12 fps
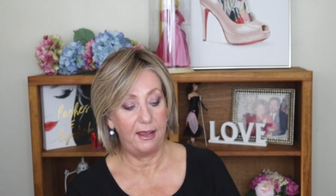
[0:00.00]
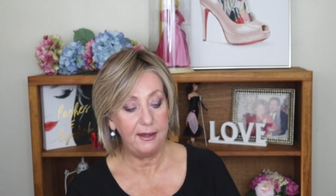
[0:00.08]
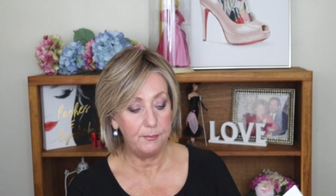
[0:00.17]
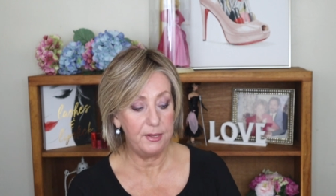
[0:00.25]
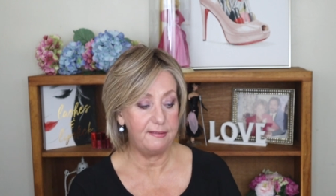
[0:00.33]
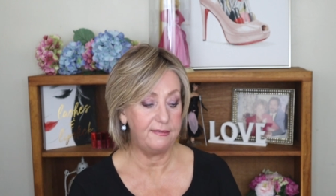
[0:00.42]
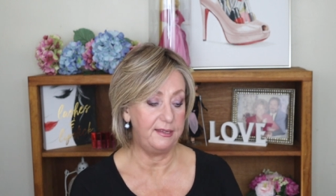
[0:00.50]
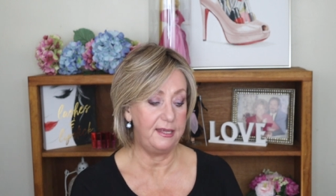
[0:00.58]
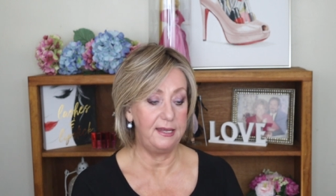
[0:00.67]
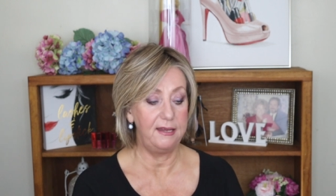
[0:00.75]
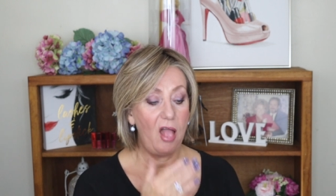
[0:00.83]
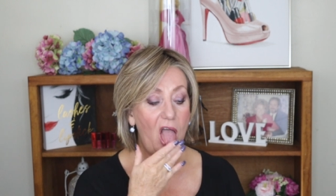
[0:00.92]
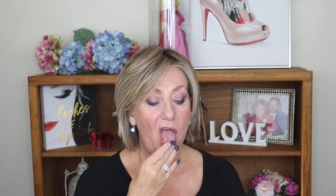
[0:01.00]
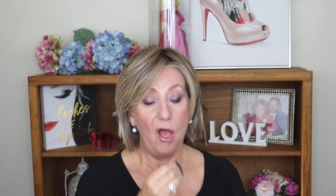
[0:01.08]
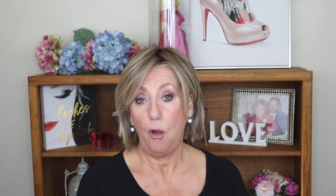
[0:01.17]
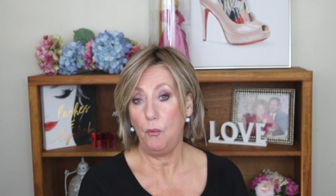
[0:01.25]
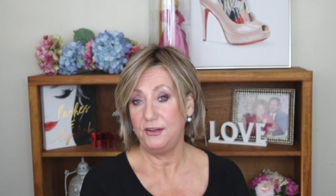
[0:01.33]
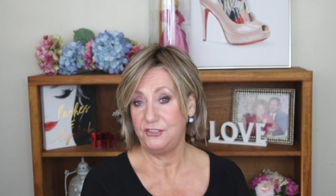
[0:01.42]
vitamin C,
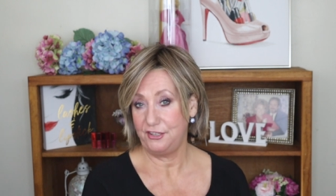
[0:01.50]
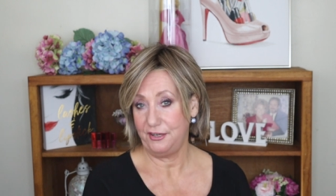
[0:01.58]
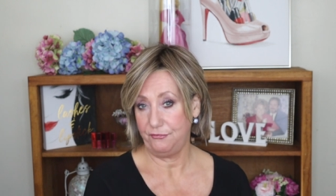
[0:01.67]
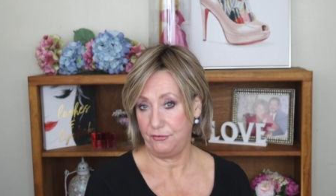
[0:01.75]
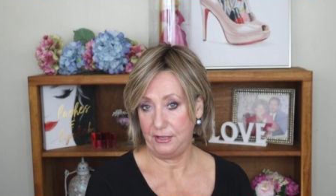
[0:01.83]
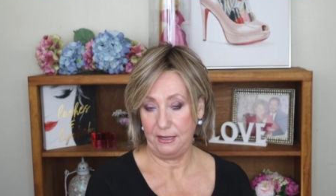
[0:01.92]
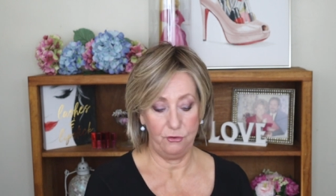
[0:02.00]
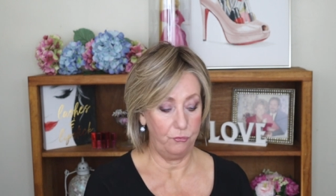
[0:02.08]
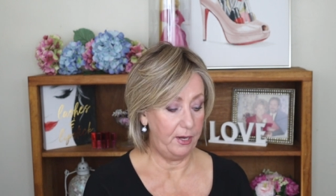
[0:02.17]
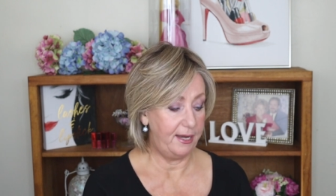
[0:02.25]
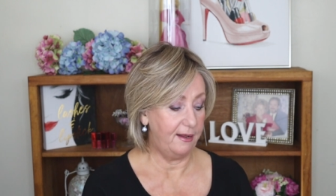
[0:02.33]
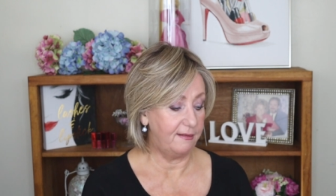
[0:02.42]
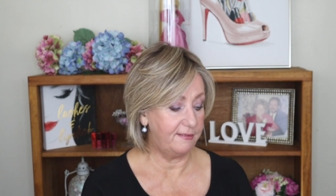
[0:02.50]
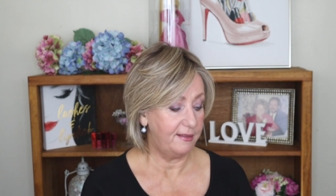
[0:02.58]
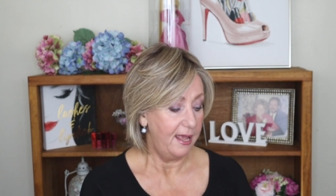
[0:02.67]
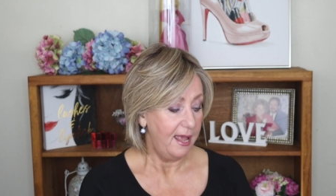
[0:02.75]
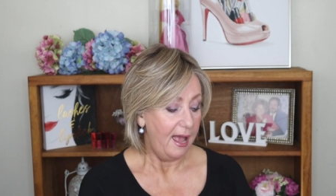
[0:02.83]
a whole bunch of different ingredients.